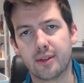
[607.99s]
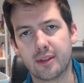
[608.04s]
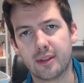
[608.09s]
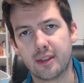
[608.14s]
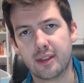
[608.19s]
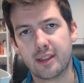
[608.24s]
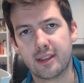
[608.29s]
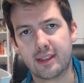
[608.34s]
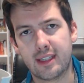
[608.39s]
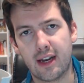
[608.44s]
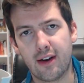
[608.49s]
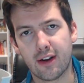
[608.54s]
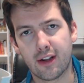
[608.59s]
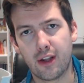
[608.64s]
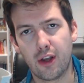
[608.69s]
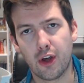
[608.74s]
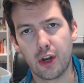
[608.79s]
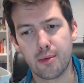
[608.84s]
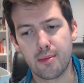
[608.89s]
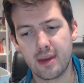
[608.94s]
Is their
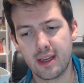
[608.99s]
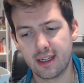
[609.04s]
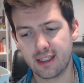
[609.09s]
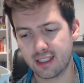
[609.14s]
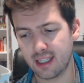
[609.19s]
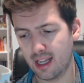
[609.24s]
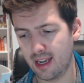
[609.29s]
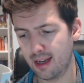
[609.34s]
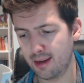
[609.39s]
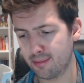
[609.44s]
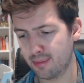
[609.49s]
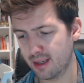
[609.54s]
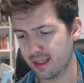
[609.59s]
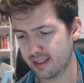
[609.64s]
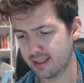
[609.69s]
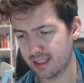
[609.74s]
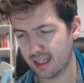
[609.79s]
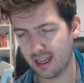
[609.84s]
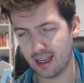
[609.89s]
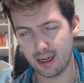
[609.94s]
economy
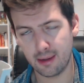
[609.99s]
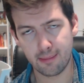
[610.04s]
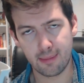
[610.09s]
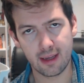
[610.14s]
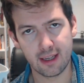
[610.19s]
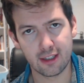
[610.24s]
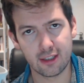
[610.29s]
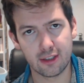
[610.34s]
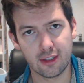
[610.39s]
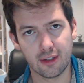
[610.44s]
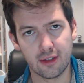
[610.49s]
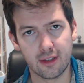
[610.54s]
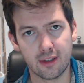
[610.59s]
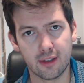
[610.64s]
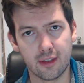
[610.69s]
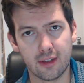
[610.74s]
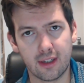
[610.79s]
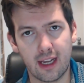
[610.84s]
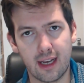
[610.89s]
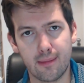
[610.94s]
entirely based
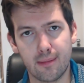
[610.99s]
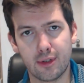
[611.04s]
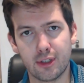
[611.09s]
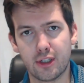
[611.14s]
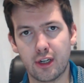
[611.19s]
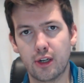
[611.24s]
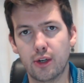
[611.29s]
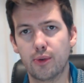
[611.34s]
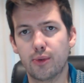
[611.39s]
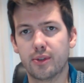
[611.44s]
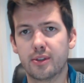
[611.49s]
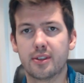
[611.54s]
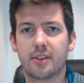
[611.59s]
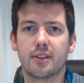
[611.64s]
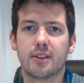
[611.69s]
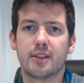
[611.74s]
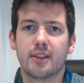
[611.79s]
on how much loot